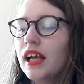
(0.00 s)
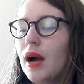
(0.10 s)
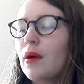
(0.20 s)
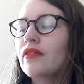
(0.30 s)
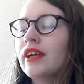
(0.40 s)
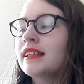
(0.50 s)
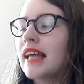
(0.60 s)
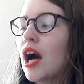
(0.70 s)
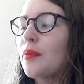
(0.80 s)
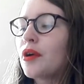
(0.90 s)
However, his
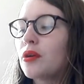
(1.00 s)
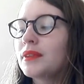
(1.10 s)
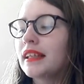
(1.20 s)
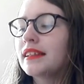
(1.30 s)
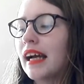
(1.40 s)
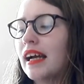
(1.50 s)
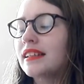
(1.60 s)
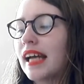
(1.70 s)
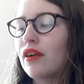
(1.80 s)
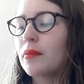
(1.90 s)
help comes at a
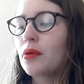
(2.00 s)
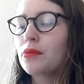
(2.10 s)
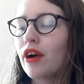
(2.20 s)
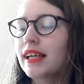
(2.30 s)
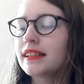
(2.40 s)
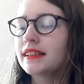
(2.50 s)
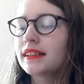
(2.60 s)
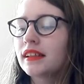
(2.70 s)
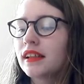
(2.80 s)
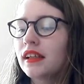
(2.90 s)
terrible
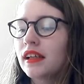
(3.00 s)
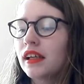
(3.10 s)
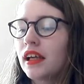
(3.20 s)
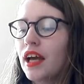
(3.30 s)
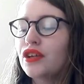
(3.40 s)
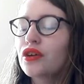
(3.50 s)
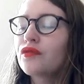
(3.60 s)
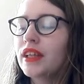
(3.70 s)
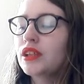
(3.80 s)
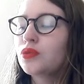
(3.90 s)
price. A
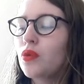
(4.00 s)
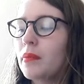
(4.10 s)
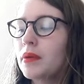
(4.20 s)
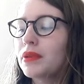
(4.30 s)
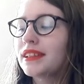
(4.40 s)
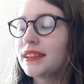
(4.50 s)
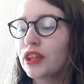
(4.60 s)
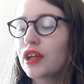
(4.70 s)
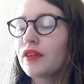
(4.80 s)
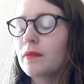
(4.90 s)
young village woman must
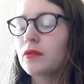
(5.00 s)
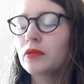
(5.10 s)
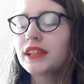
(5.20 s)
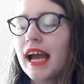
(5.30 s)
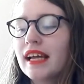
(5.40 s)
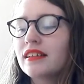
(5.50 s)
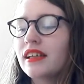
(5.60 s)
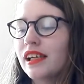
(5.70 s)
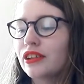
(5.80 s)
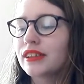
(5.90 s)
serve him for 10
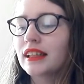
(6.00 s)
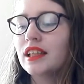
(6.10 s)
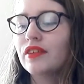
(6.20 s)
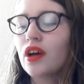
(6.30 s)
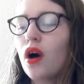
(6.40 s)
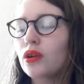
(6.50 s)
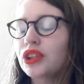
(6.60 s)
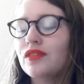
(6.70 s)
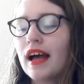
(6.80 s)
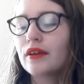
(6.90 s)
years, leaving all
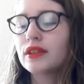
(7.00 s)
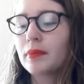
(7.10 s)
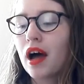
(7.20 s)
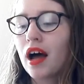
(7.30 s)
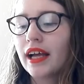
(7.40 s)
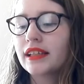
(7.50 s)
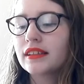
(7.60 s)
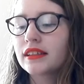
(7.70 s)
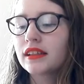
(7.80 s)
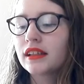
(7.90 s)
she values behind.